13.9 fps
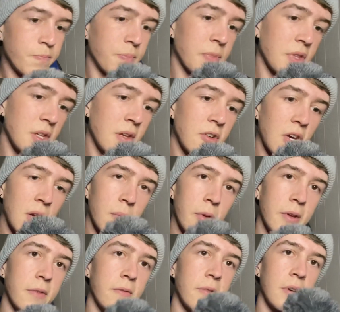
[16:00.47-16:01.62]
Leave a comment
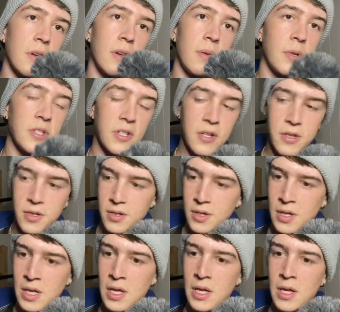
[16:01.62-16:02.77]
if I miss anything,
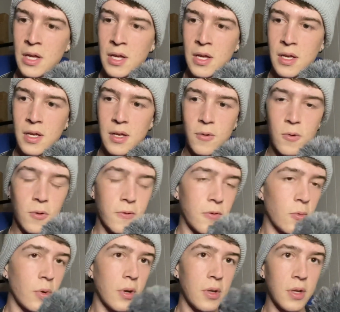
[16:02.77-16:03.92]
or if you
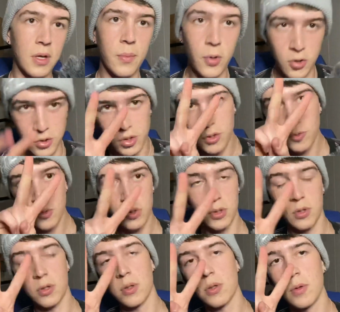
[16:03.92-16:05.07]
want like a part 2, you
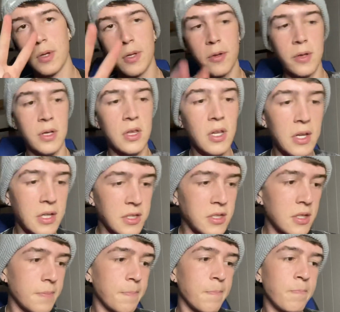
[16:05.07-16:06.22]
can do like the next
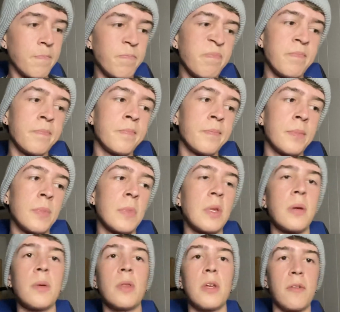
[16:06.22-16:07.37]
set.
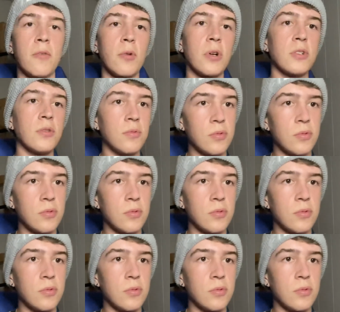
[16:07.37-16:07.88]
Thank you for watching.